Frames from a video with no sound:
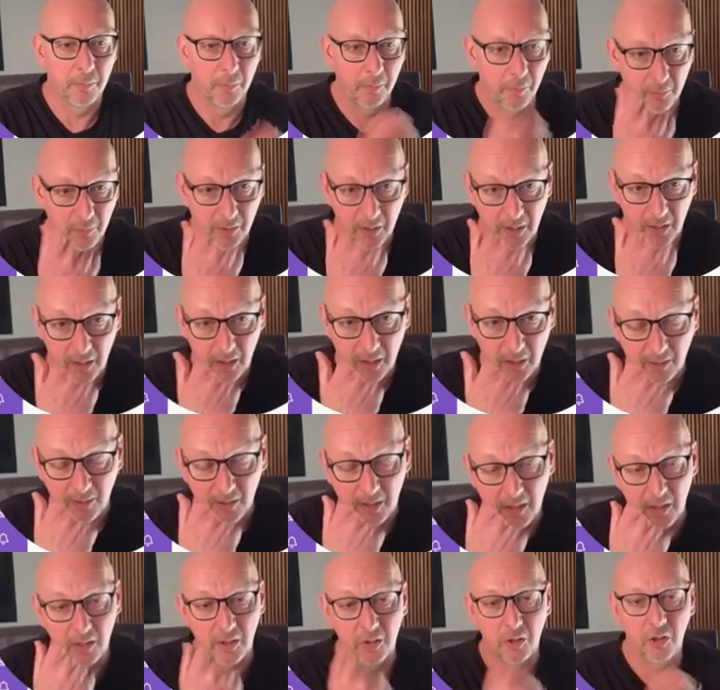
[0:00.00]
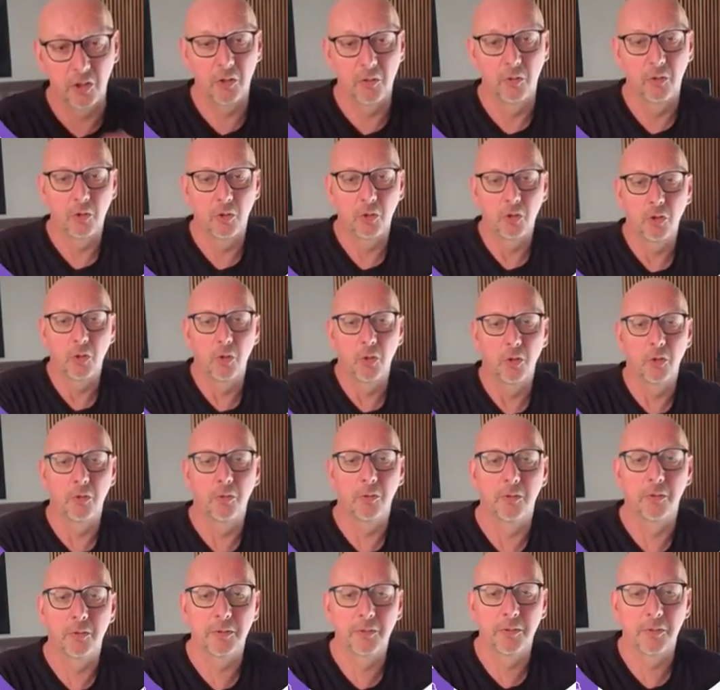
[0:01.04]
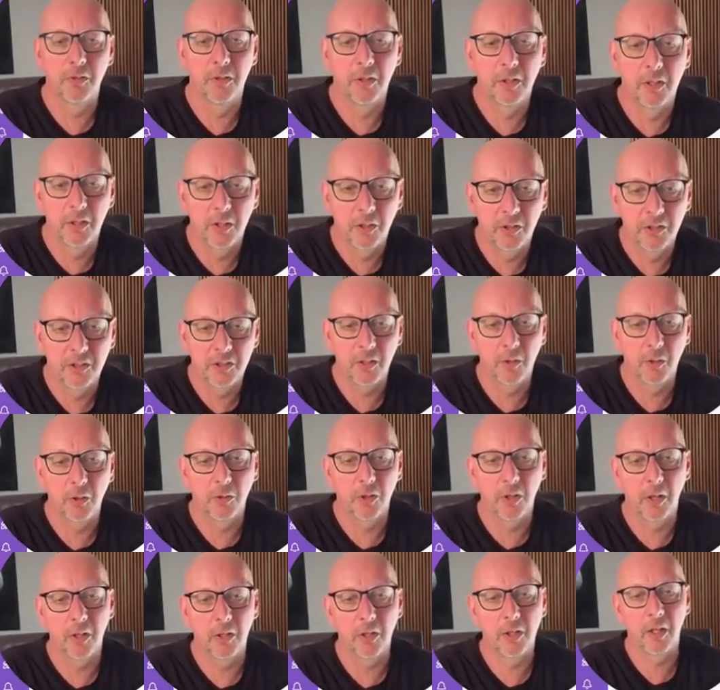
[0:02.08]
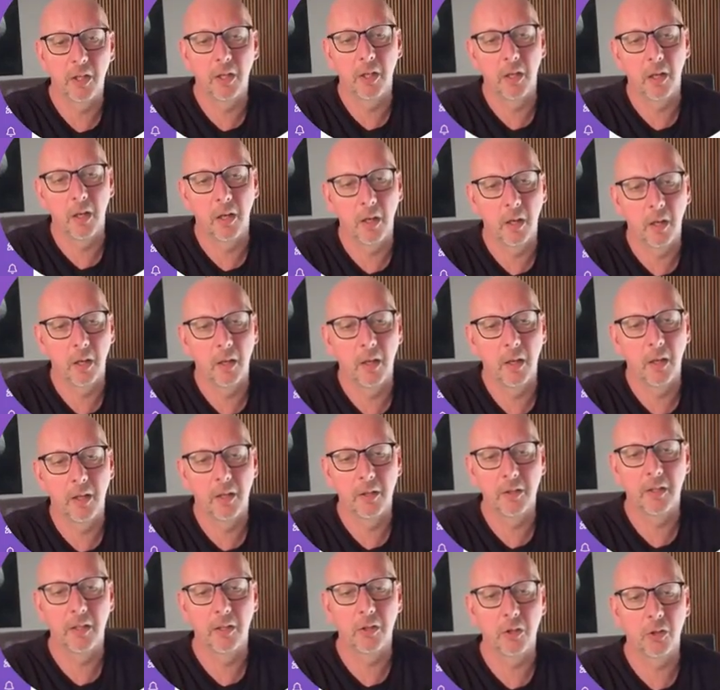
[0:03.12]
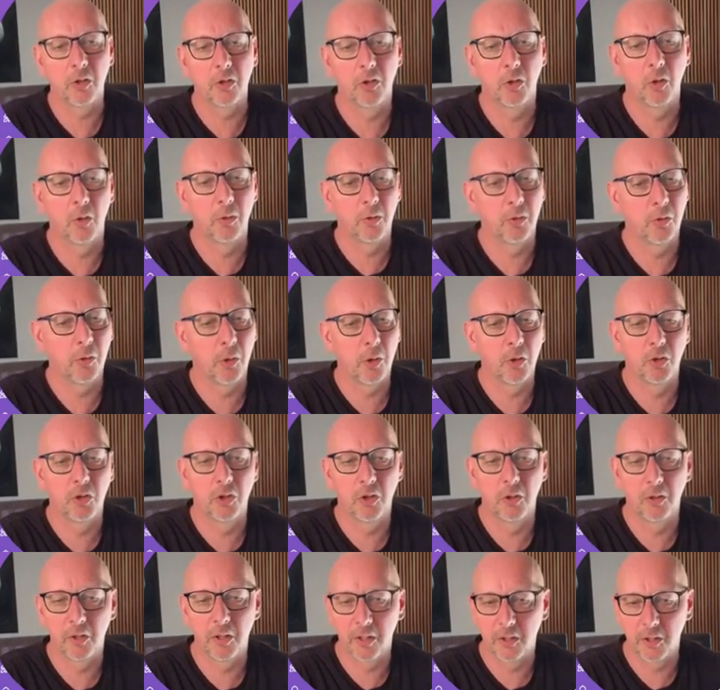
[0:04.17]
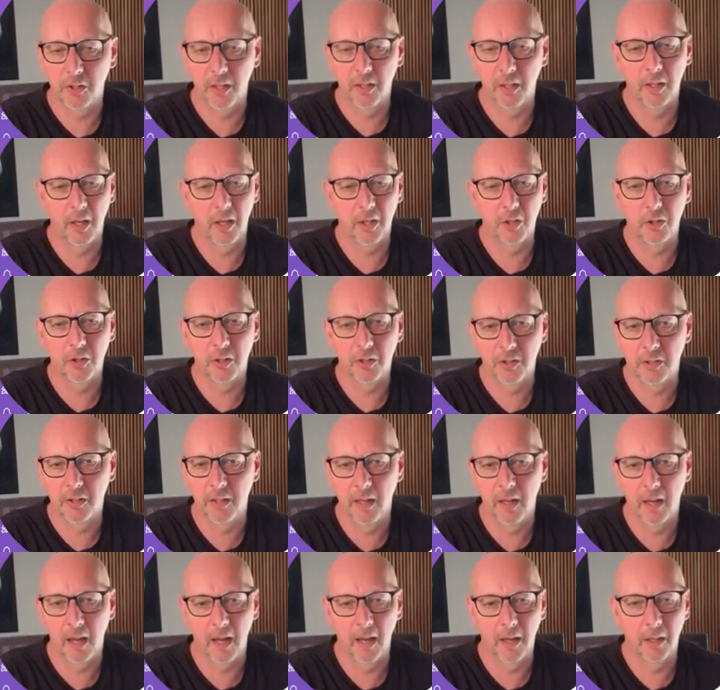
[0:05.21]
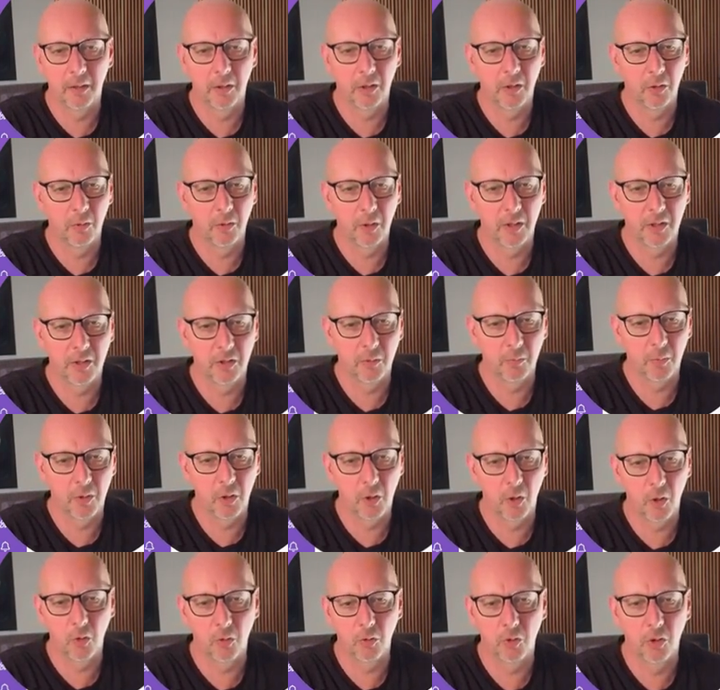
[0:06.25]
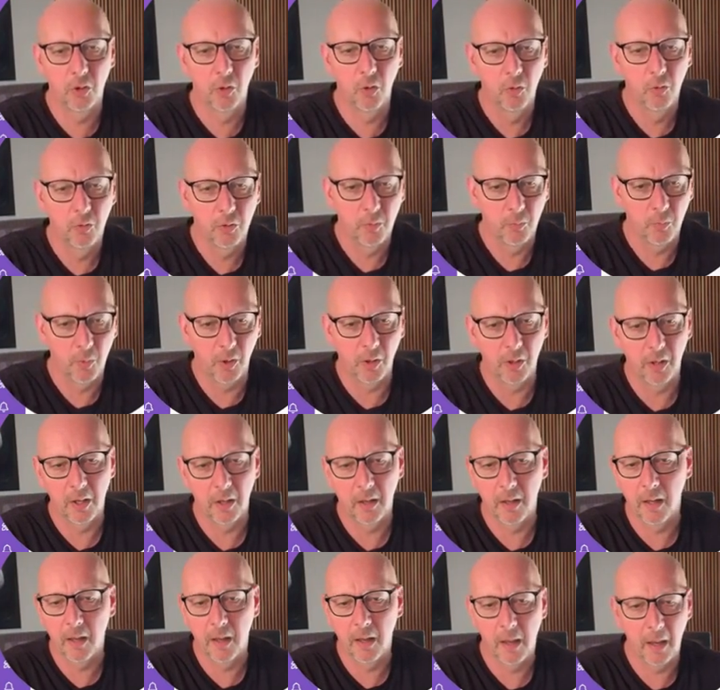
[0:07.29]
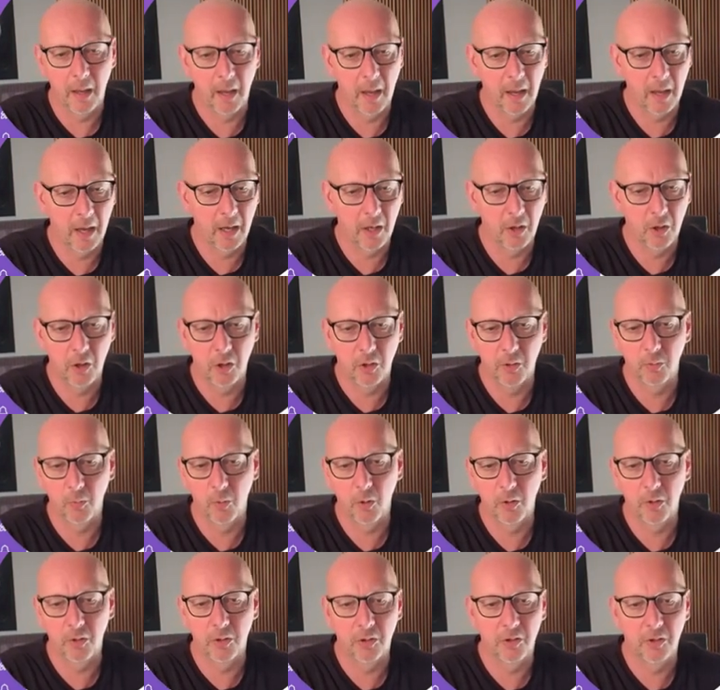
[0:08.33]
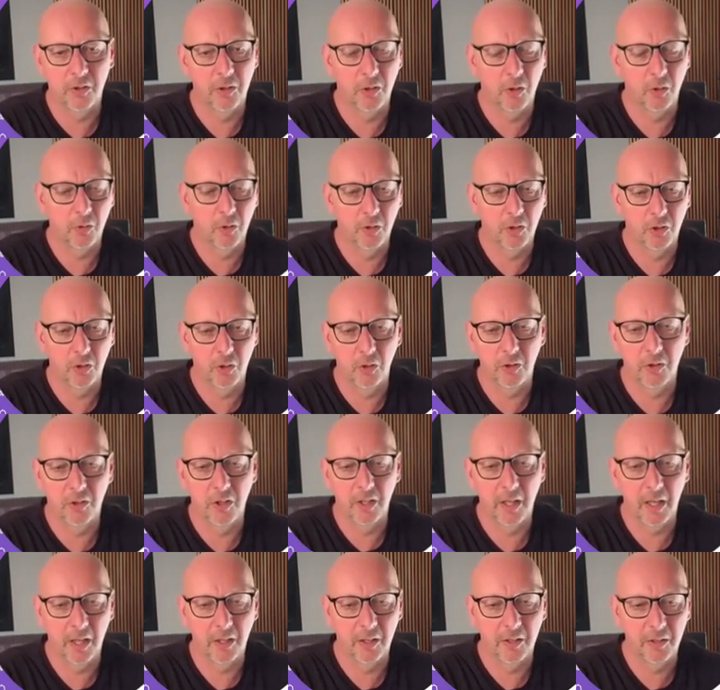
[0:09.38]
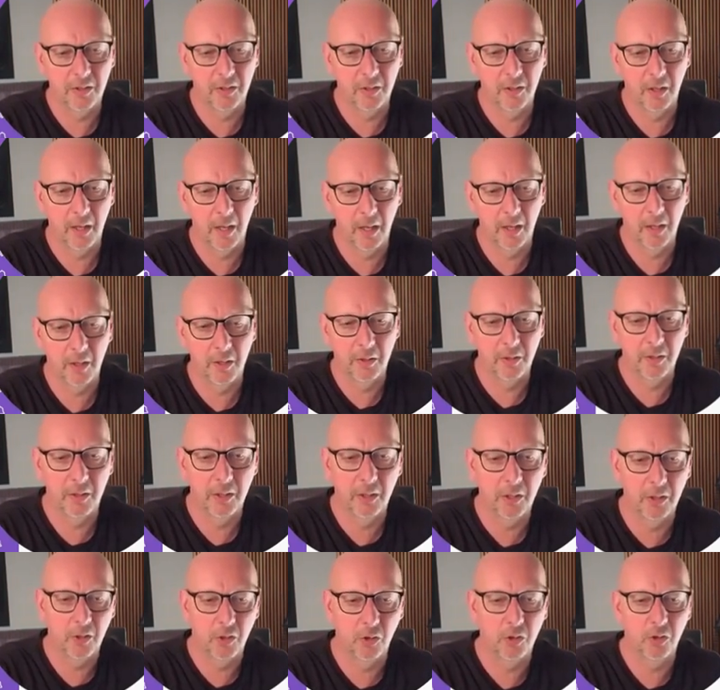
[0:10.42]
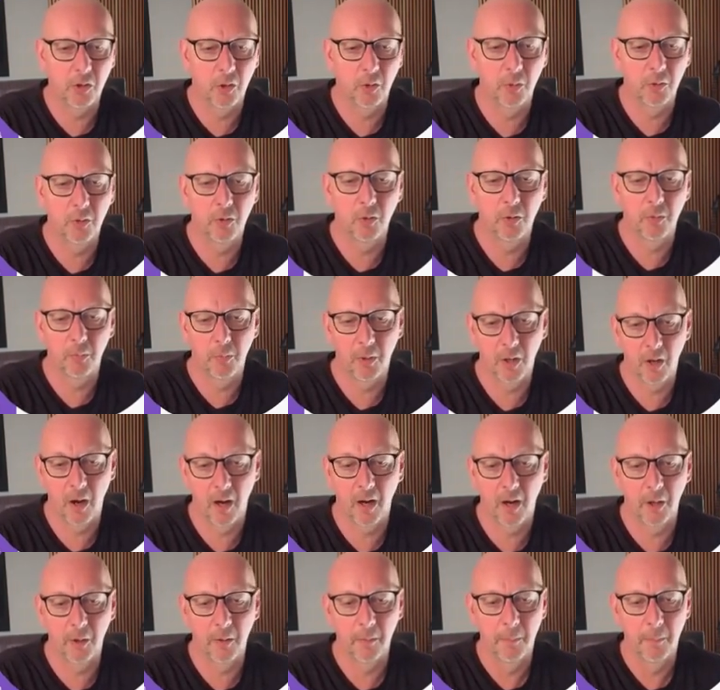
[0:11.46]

the English version of the subject here, I think the German version, and then I just add the rest below. So the body, English bonds, the original text, and the German reply.